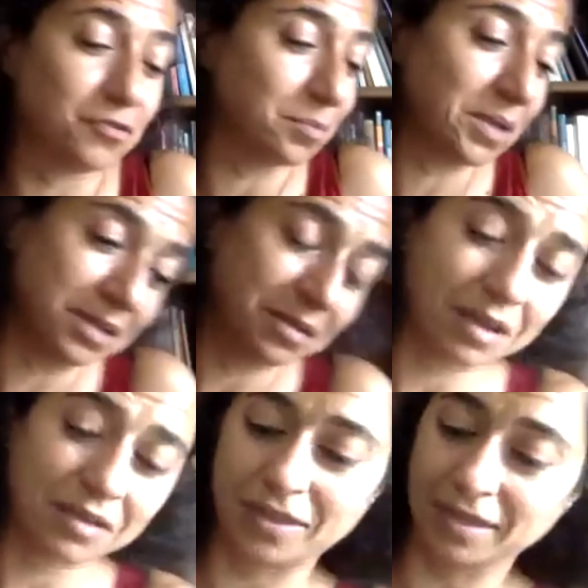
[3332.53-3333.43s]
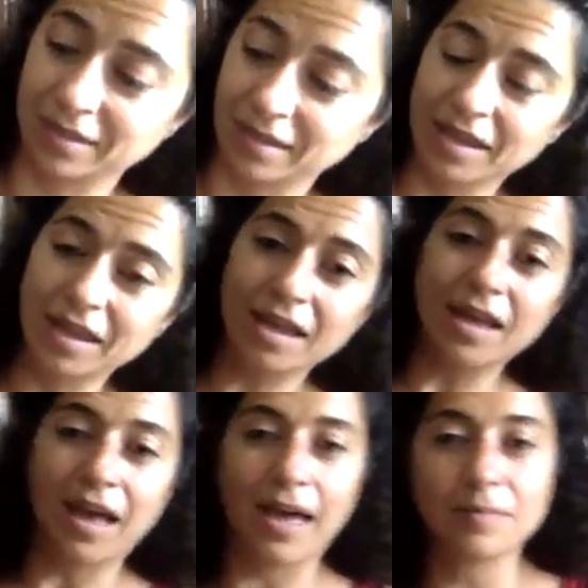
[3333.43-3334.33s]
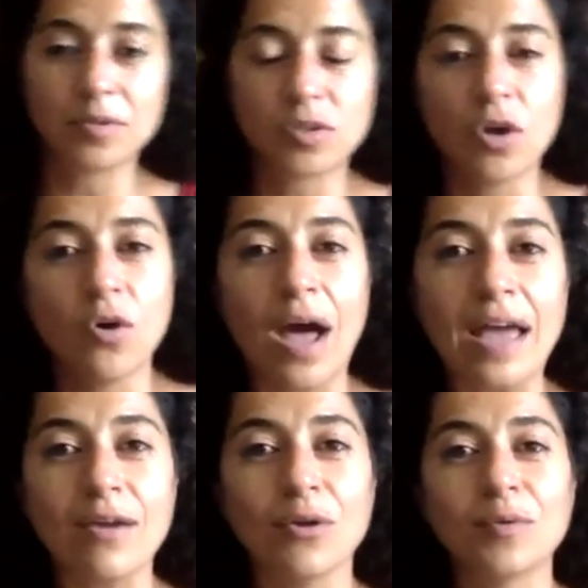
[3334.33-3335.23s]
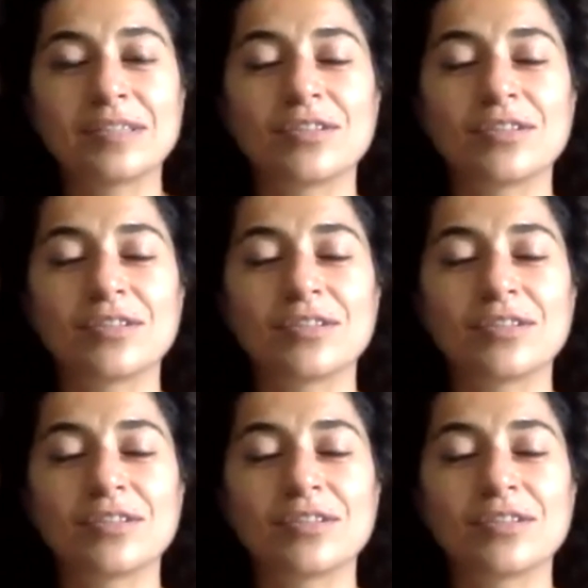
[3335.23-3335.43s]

For me, I think I always